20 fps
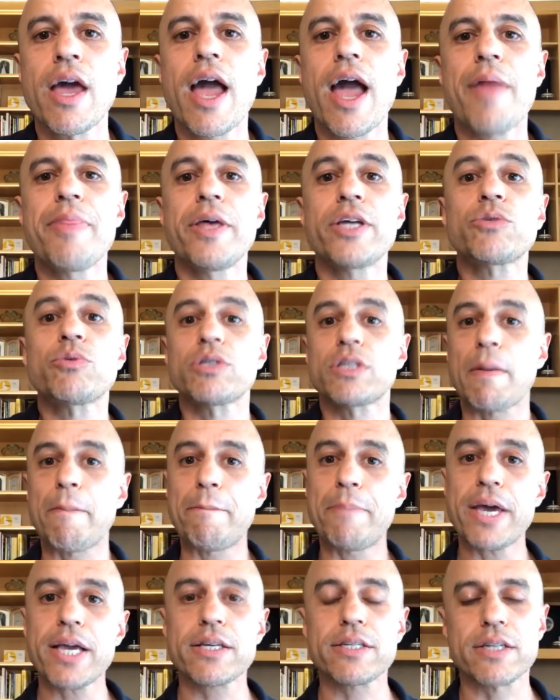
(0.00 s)
And this was a
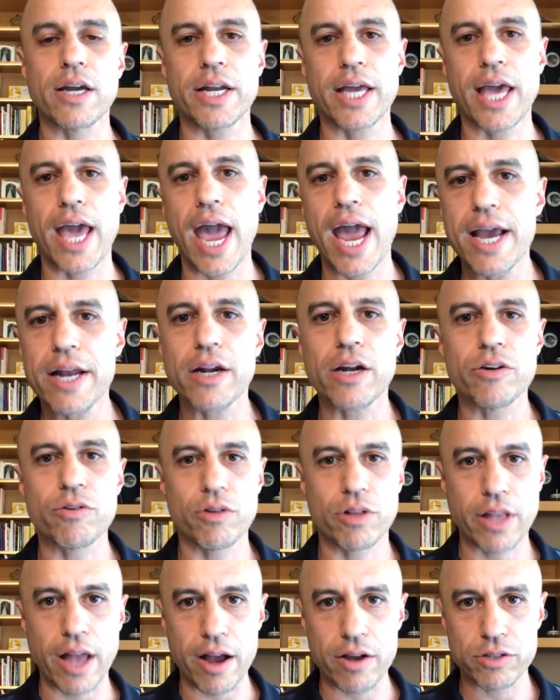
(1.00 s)
big study,
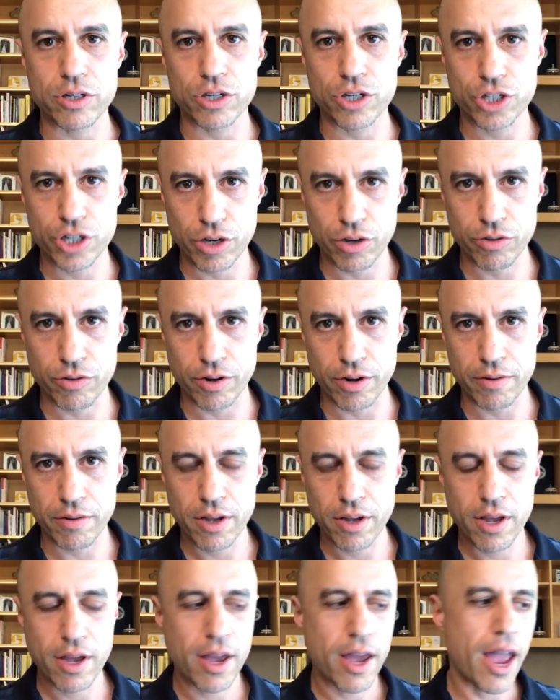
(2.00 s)
800,000 children.
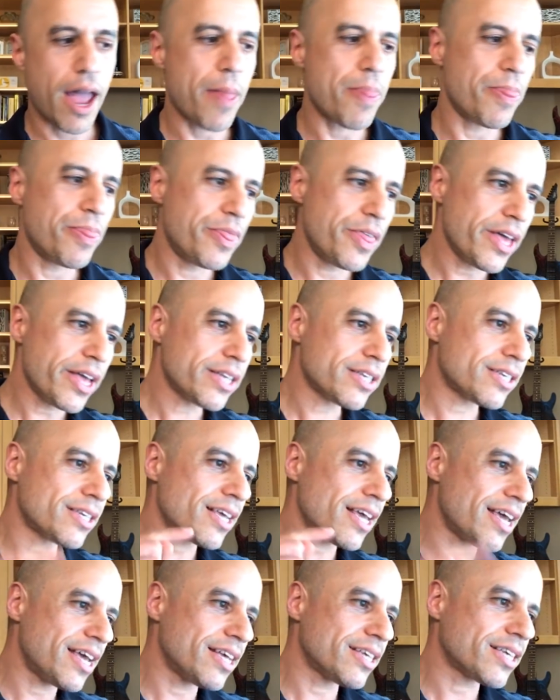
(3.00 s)
And this
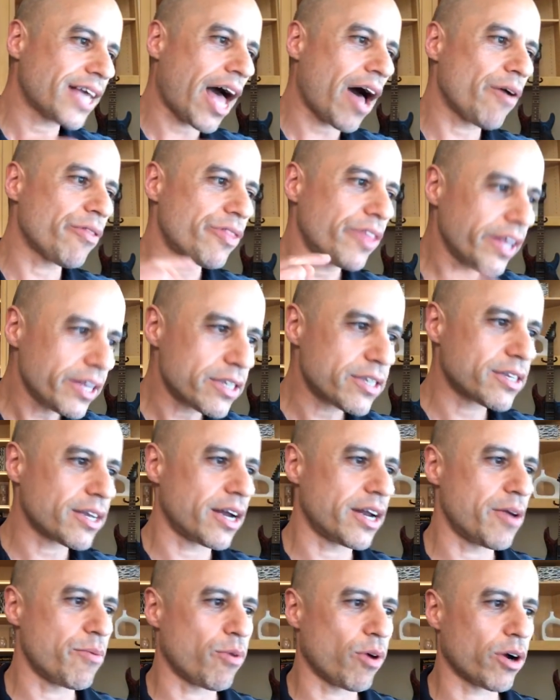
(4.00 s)
is how this
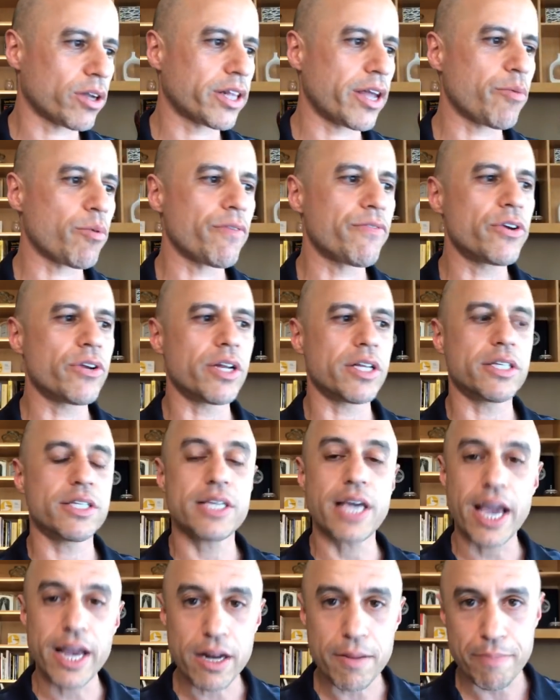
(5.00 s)
study worked. They reviewed a
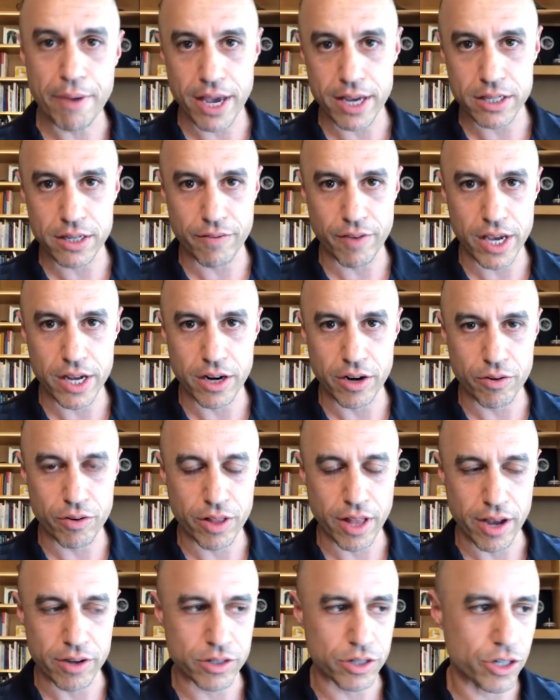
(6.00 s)
database of
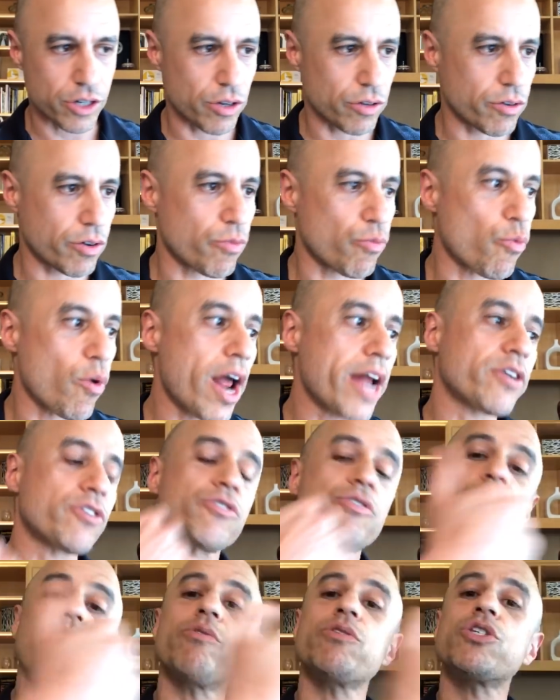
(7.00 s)
800,000 children
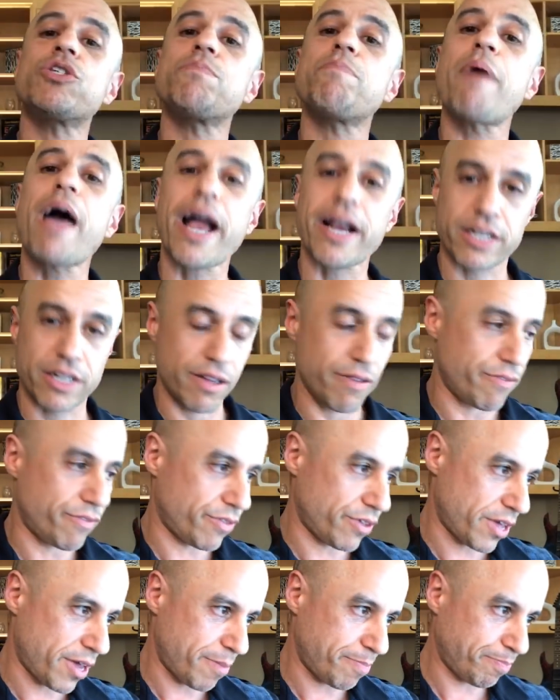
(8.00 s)

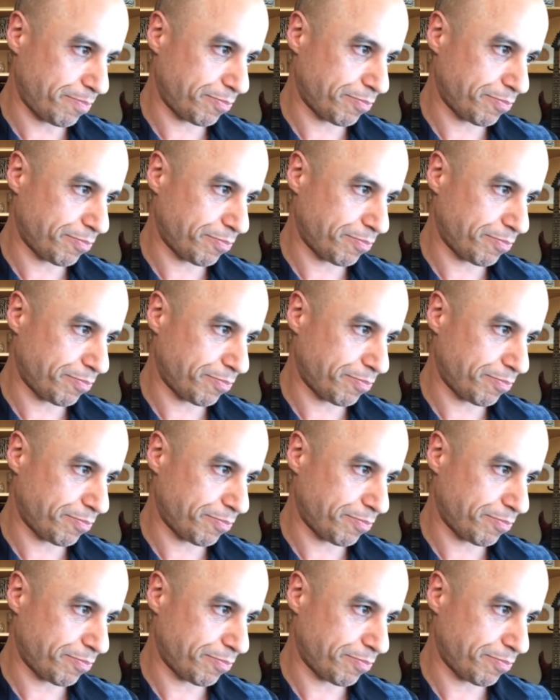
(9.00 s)
retrospectively,